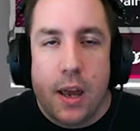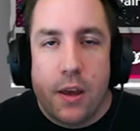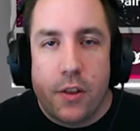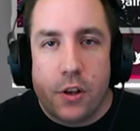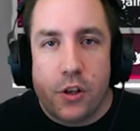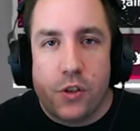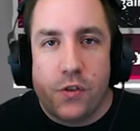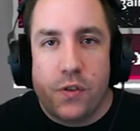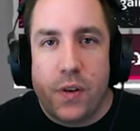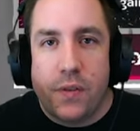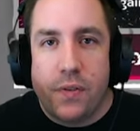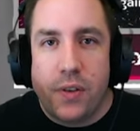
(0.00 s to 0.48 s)

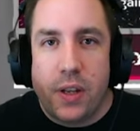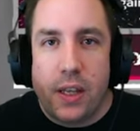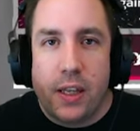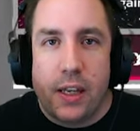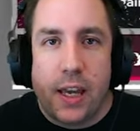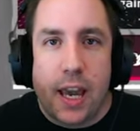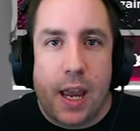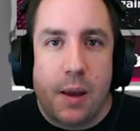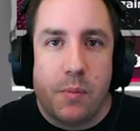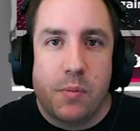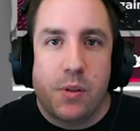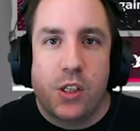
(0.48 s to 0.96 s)
There's fifteen
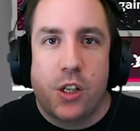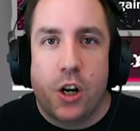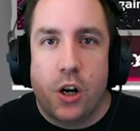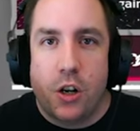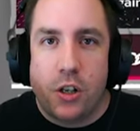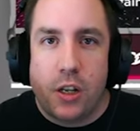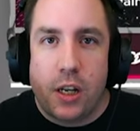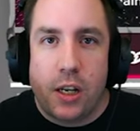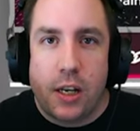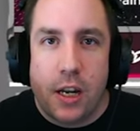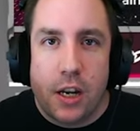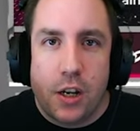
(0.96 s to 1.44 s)
games,
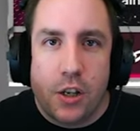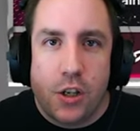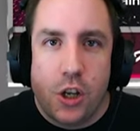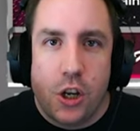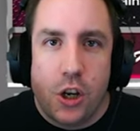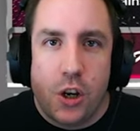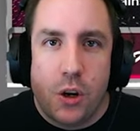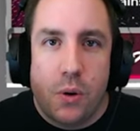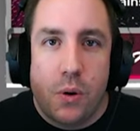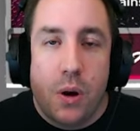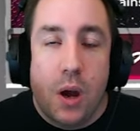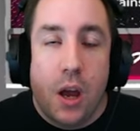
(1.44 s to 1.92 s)
thirteen and
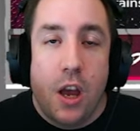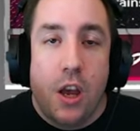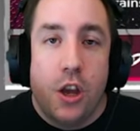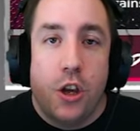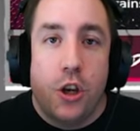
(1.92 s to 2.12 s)
two.